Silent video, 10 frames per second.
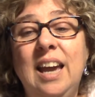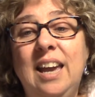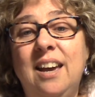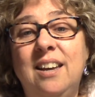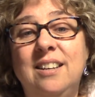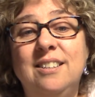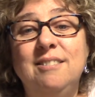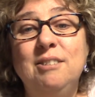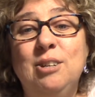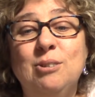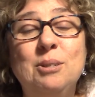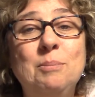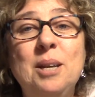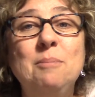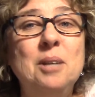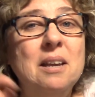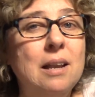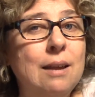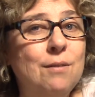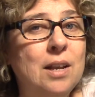And you know, sometimes I
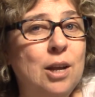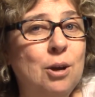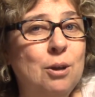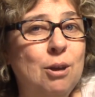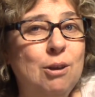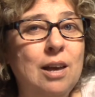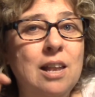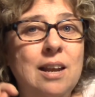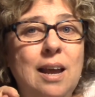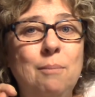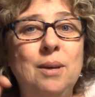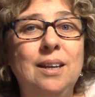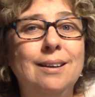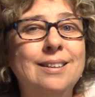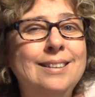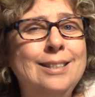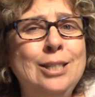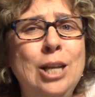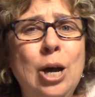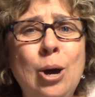can even hear you yelling at me
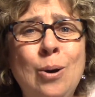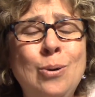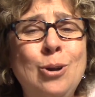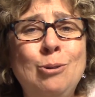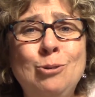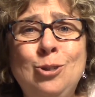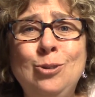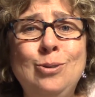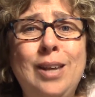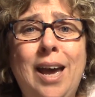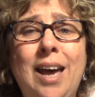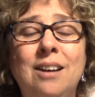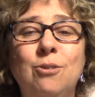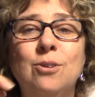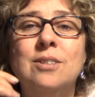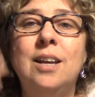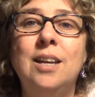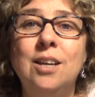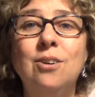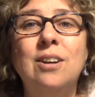No, don't do that. Of course, I
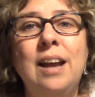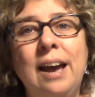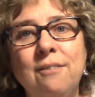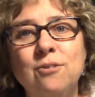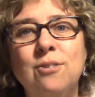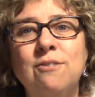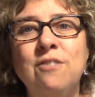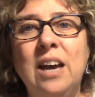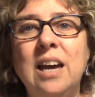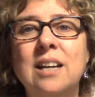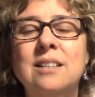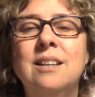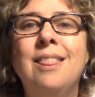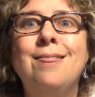hear it after the fact.